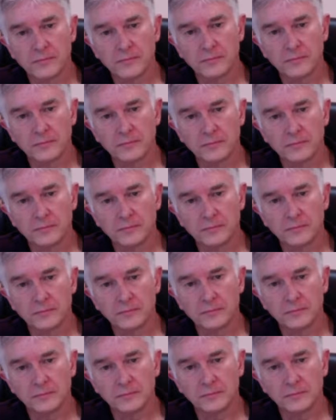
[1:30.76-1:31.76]

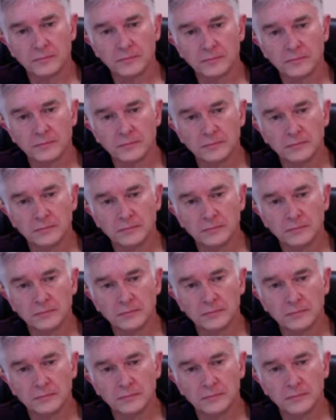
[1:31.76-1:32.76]

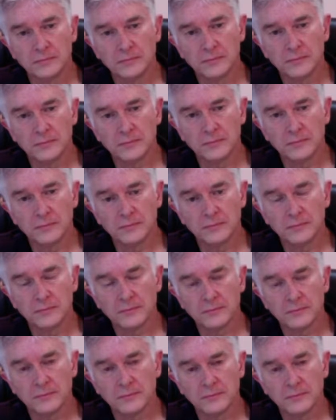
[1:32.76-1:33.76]

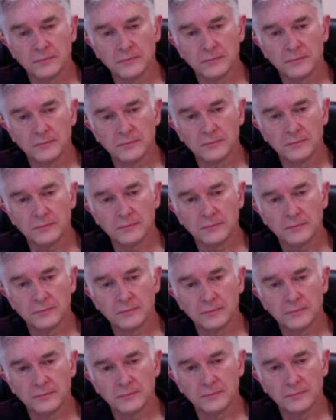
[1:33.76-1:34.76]

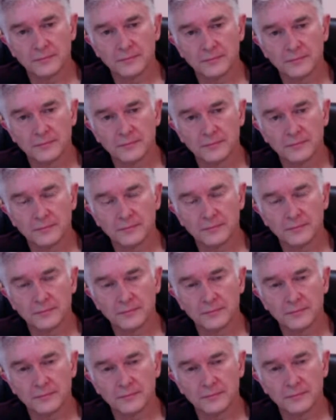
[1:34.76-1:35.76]

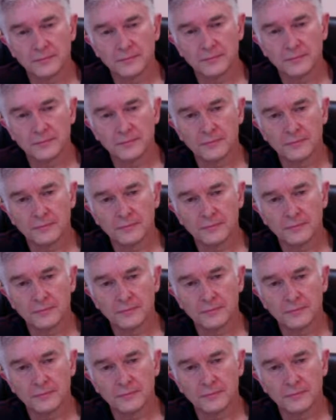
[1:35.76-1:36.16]
No words are spoken by the person on screen.